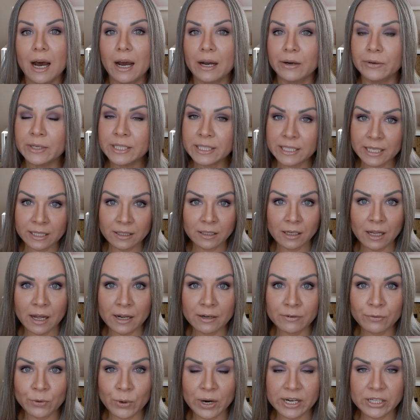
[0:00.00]
I always get a
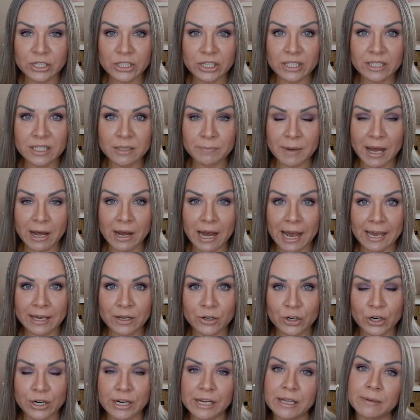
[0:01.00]
lot of questions about eye
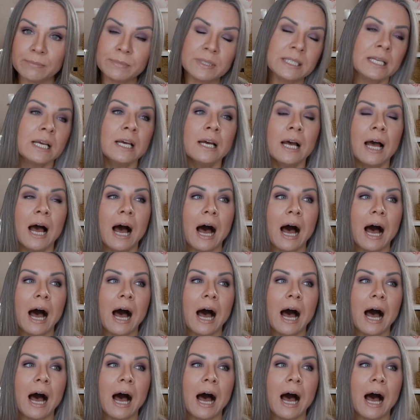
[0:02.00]
creams.